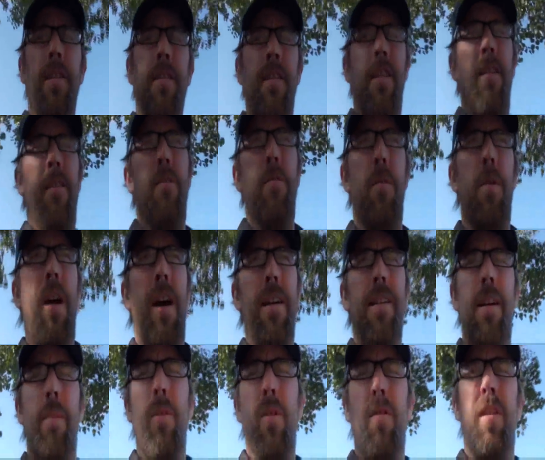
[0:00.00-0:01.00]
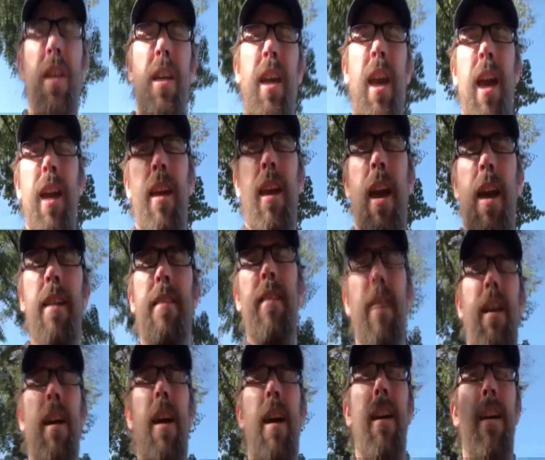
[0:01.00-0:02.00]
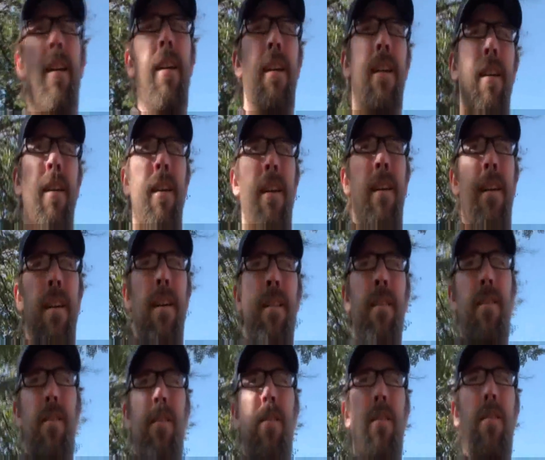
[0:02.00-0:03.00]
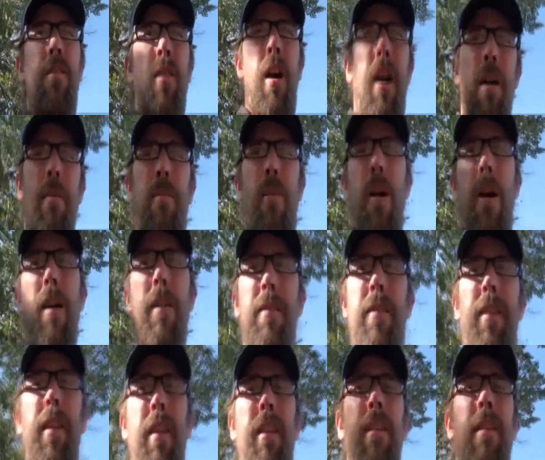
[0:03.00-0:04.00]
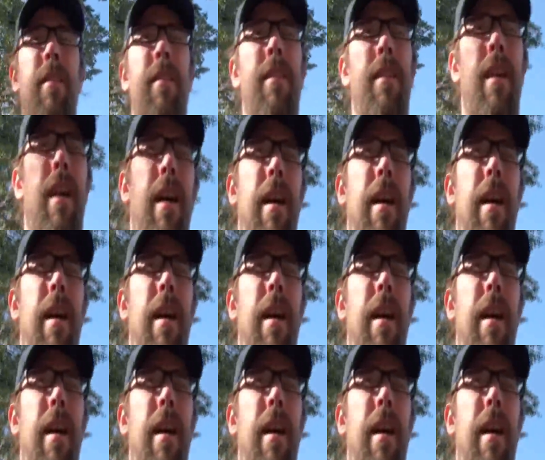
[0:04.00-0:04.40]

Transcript: I was listening to WTKK today, Talk Boston,